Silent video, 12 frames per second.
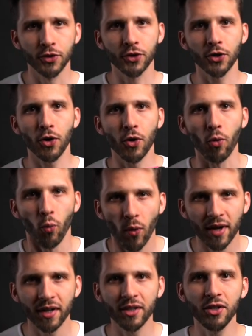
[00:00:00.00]
So,
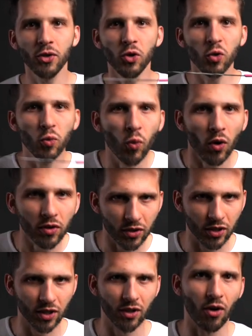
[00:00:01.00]
whether you
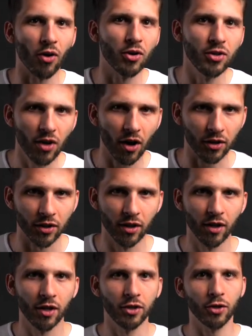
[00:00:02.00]
want or not,
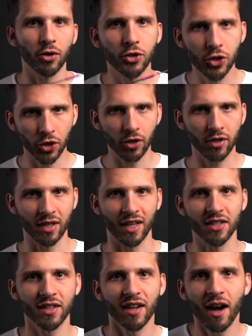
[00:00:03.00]
your journey
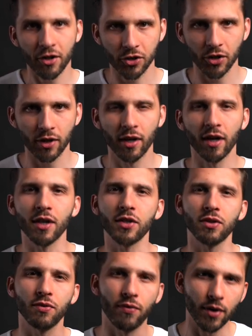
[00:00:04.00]
as an archer
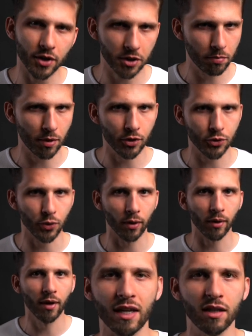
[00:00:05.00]
is a very
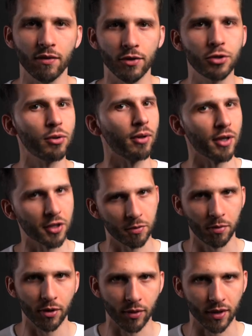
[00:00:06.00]
spiritual, individual
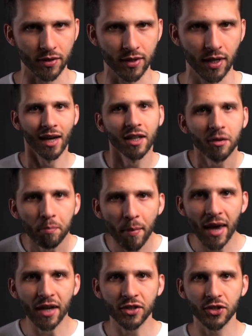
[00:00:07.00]
experience, and it
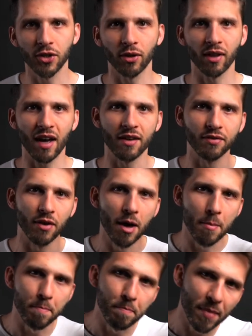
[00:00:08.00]
makes your life
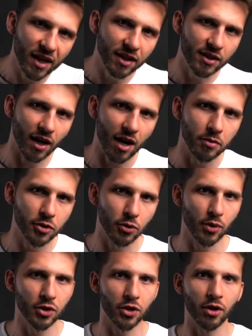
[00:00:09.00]
many times
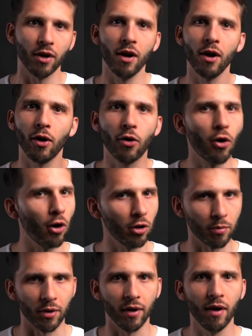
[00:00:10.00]
richer,
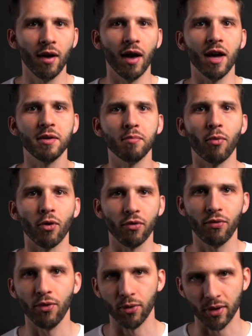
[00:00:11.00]
calmer and more
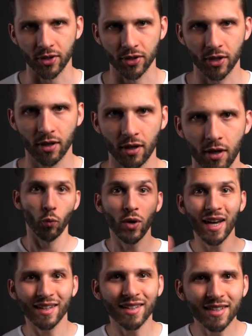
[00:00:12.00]
focused.
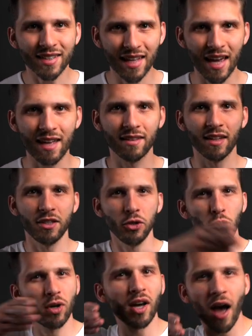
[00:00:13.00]
We understand that
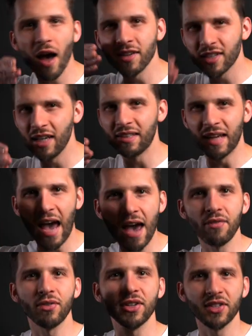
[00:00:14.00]
you can't hit
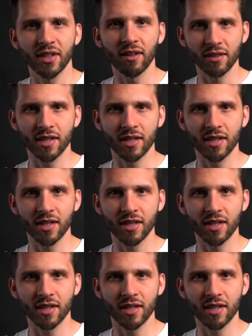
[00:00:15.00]
every single